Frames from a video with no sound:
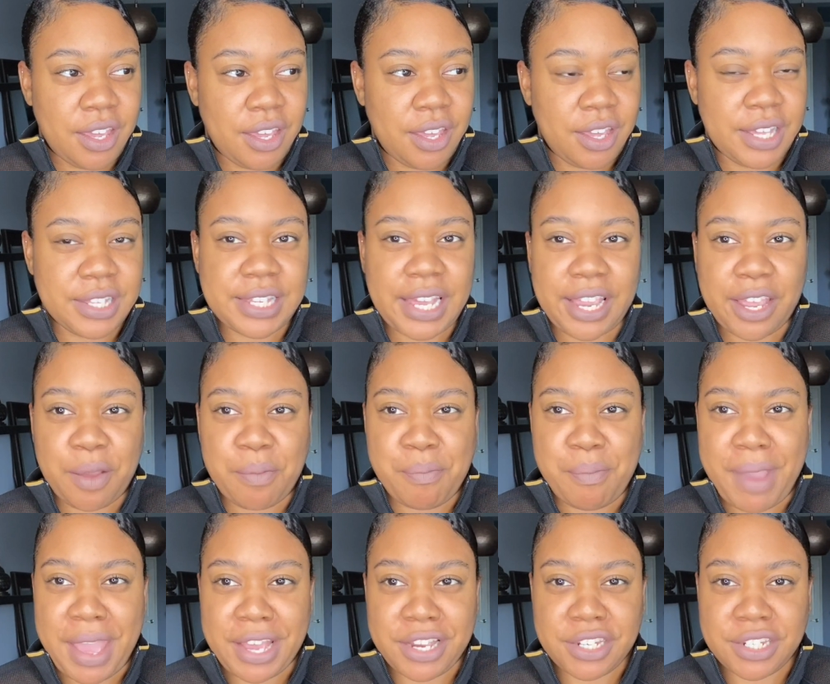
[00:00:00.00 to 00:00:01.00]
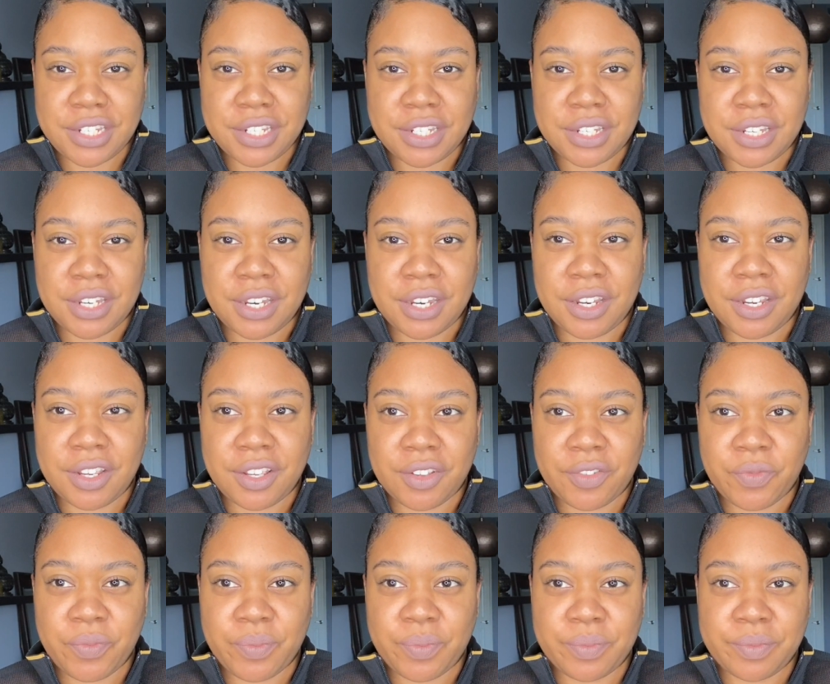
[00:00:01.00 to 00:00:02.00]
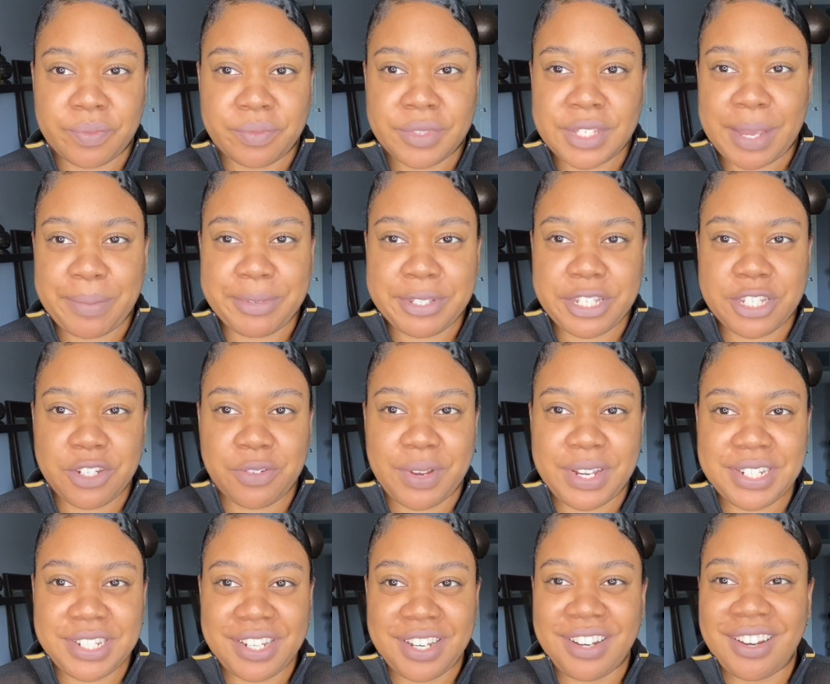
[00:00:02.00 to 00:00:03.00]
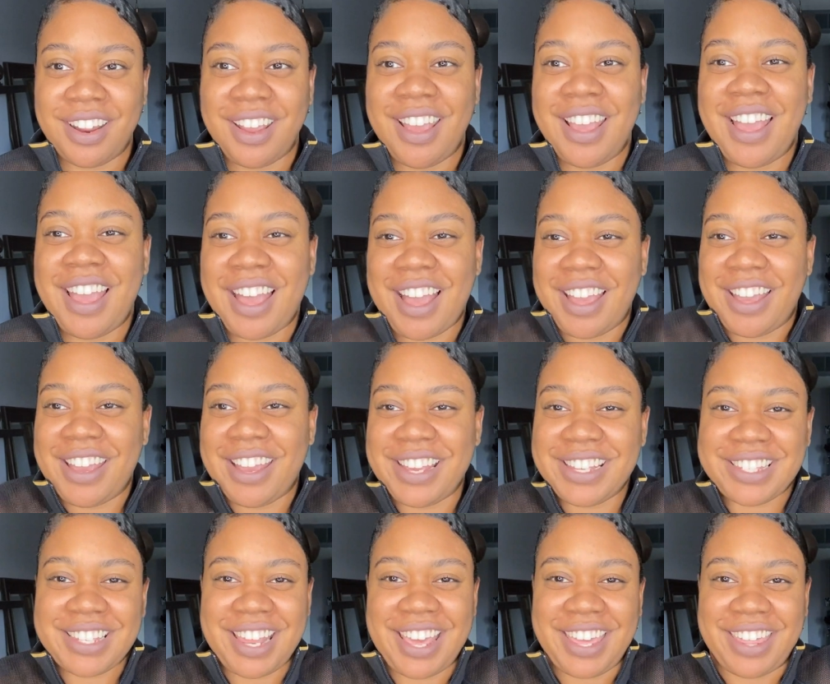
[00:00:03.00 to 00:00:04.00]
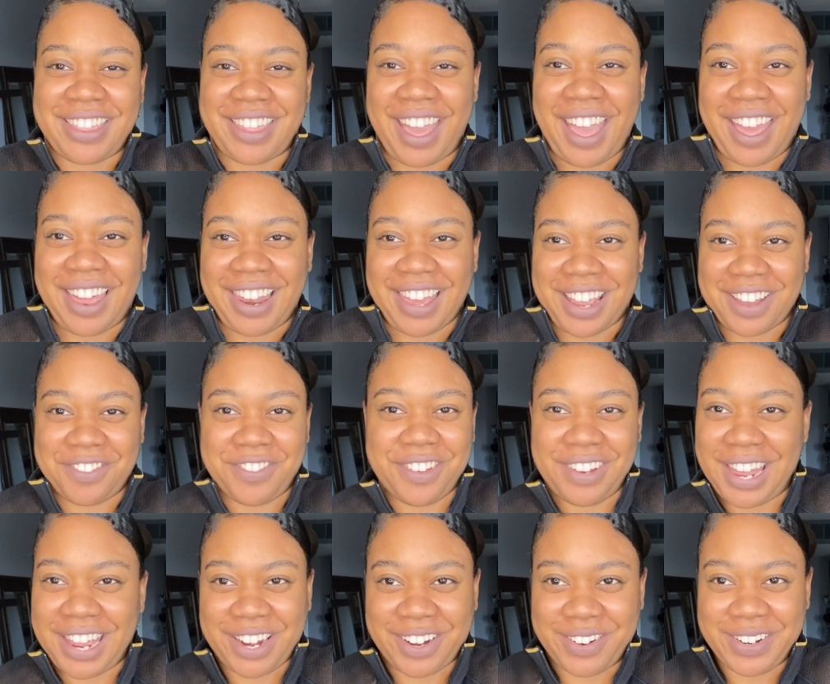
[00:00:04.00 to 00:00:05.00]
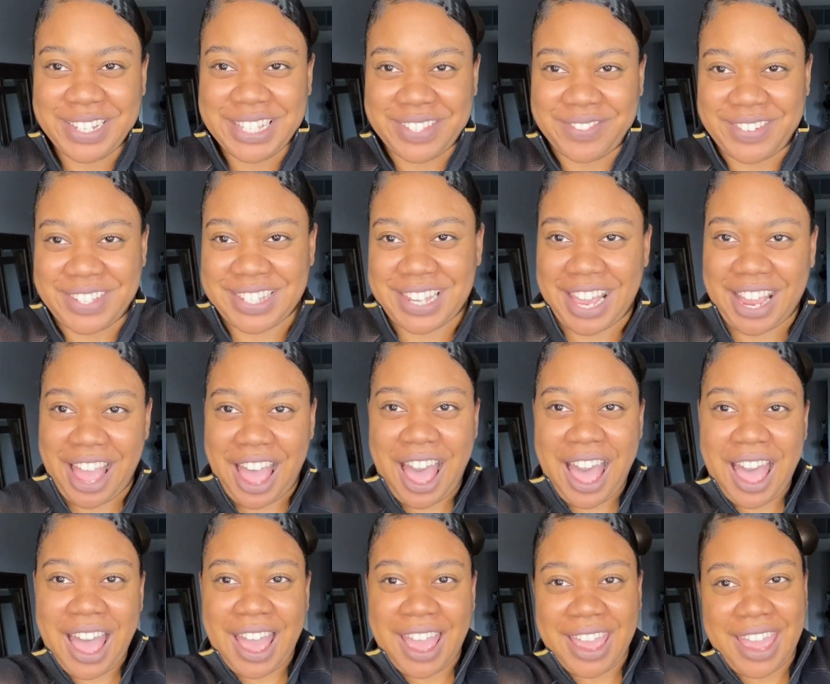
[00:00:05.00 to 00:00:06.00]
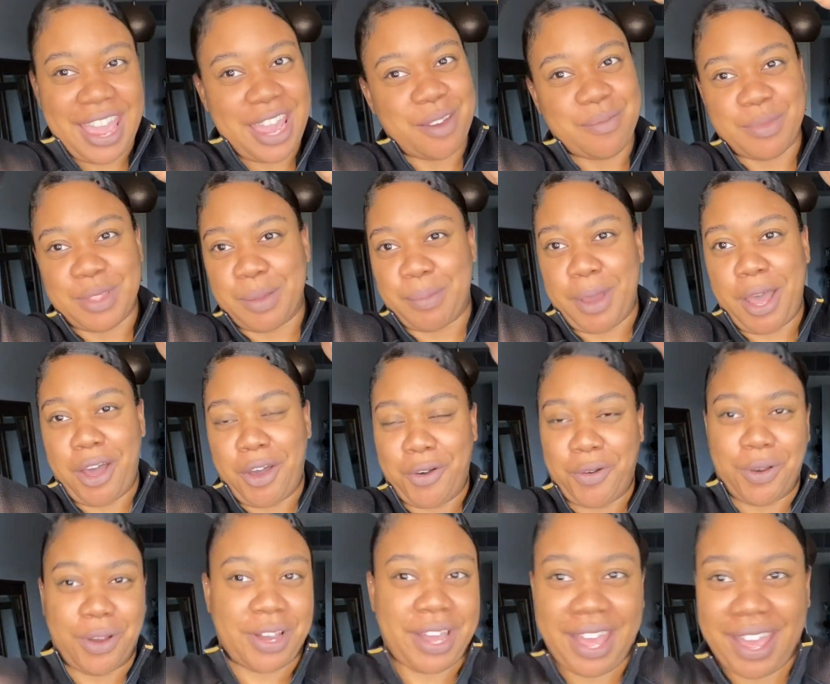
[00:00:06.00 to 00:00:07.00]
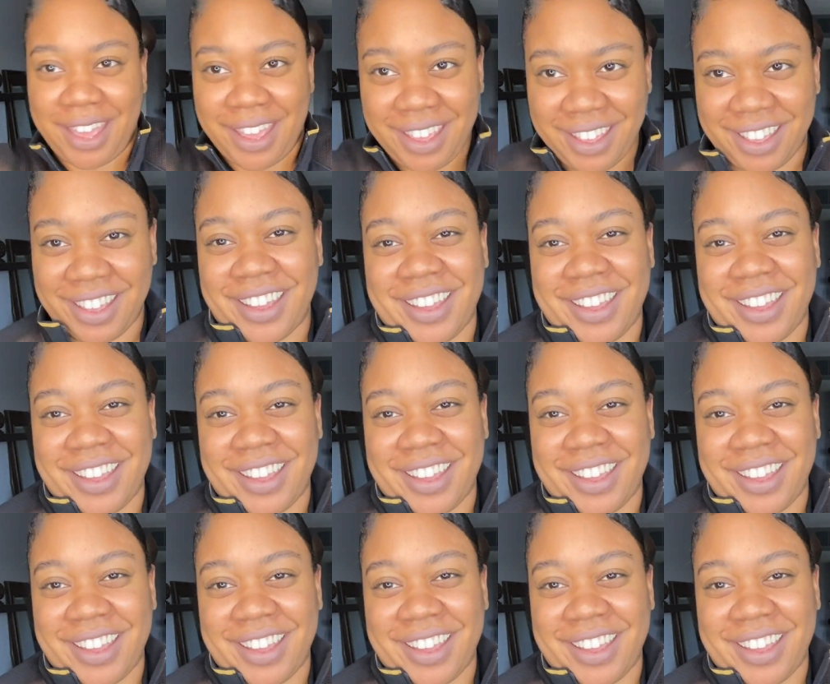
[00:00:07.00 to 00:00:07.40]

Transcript: It's like a mesh type of situation. It's like that. Like, I feel like Christmas. Like, I am the bow, okay?